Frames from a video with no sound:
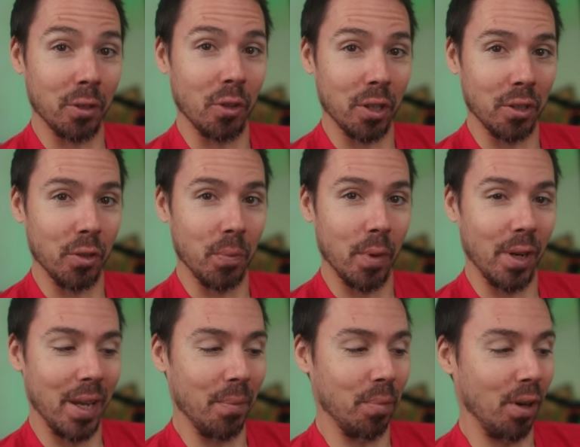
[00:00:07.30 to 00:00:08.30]
Tony
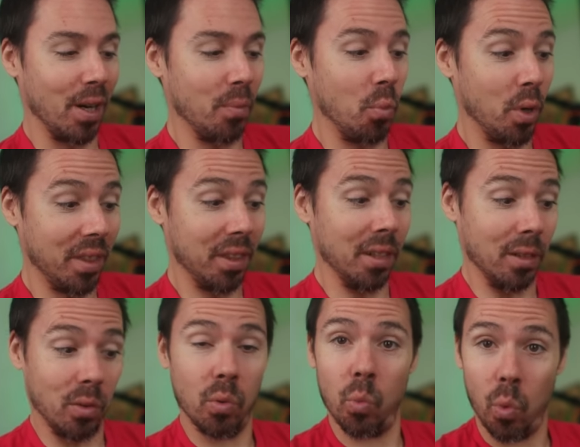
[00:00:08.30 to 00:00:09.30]
2.8 prime with the
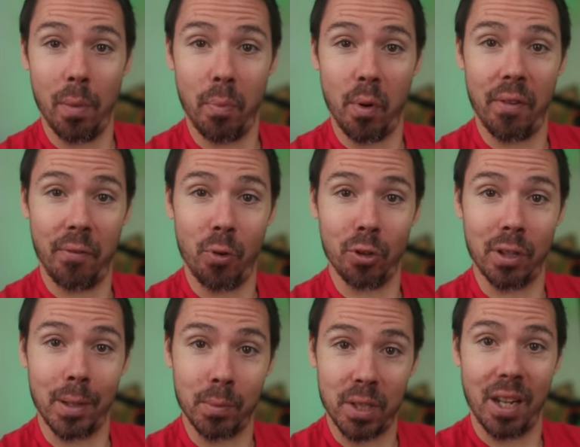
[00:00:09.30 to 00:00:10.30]
1.4
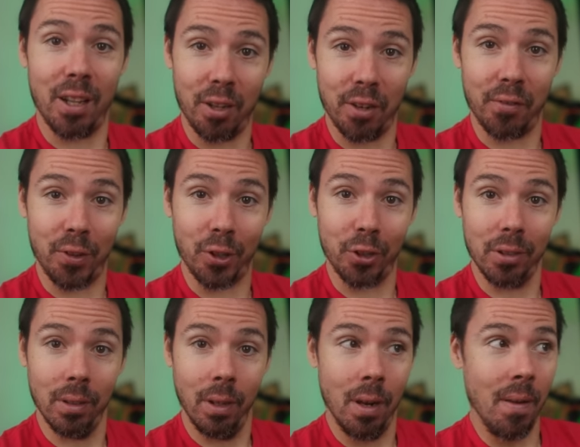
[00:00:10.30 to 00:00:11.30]
times
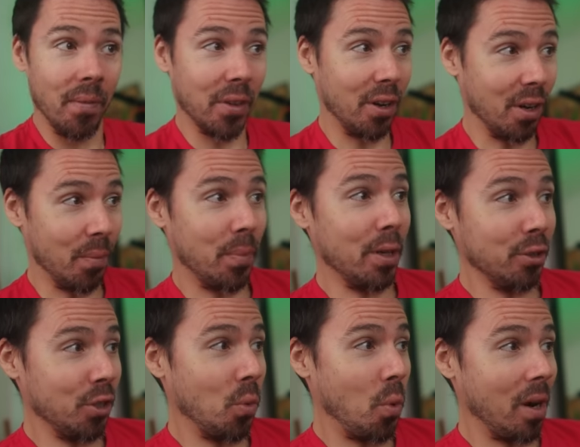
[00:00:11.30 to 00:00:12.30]
teleconverter. Got a
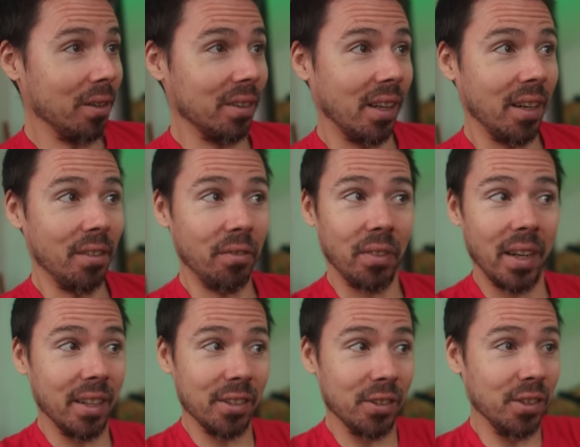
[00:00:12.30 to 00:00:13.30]
bunch of wildlife
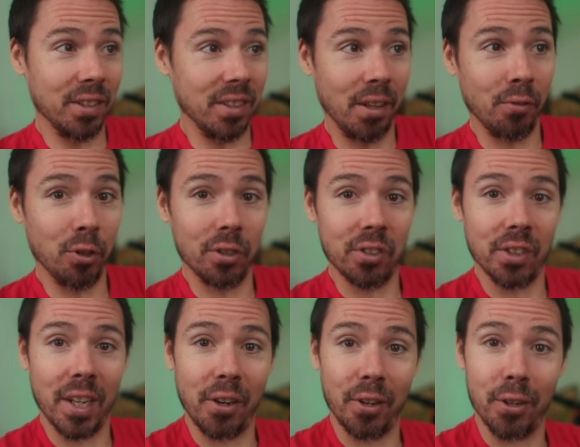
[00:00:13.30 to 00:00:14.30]
and several
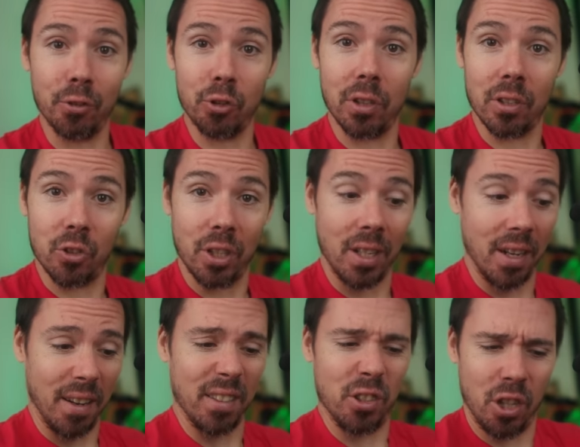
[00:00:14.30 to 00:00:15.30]
scenarios to see
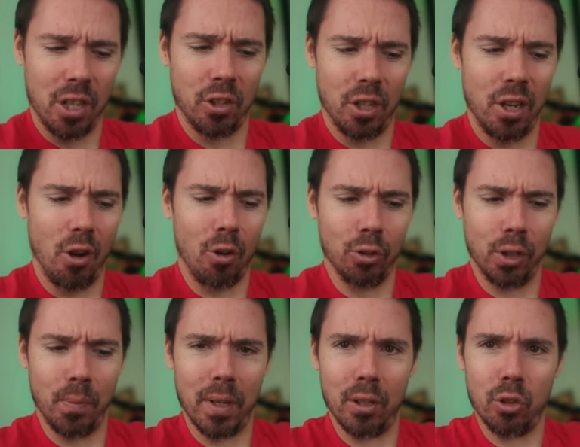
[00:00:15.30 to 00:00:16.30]
is this the
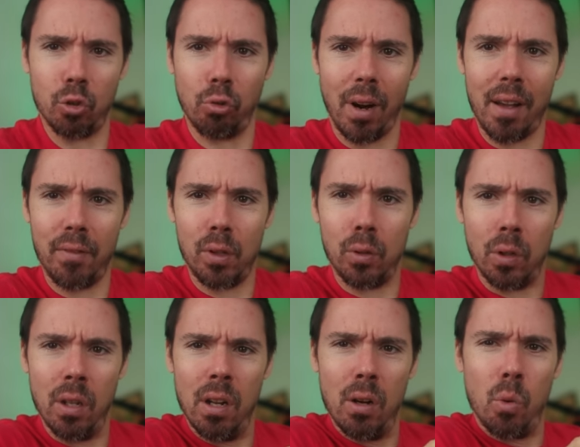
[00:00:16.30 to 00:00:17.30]
ultimate travel
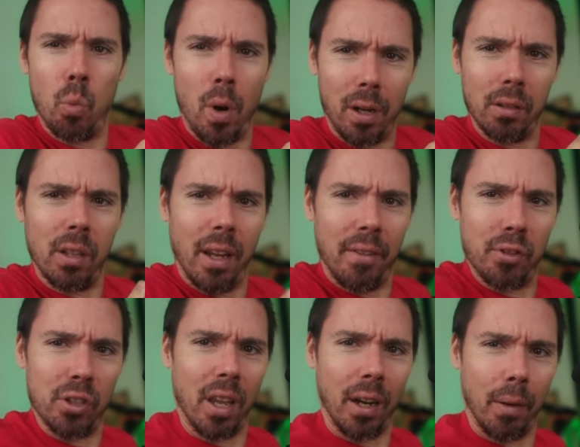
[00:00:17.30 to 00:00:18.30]
wildlife
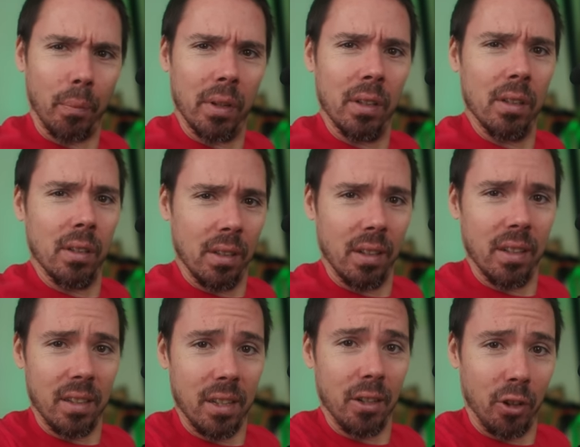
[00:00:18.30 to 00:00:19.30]
setup?
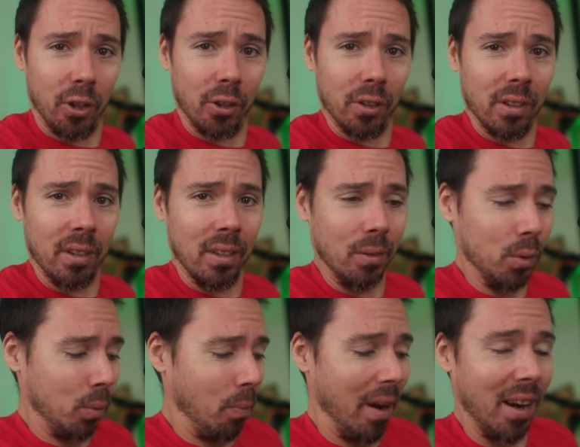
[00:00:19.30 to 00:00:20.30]
It did hurt. It
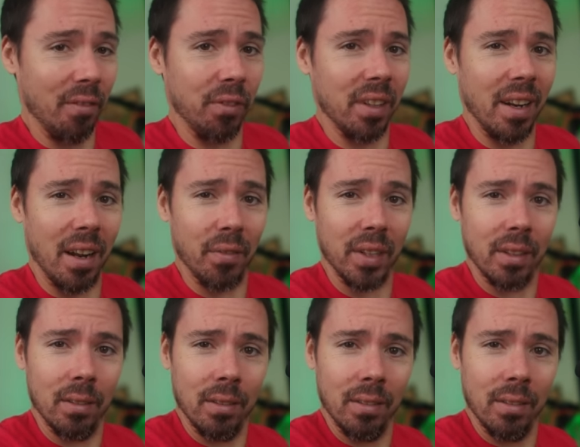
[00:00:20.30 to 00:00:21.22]
was painfully heavy.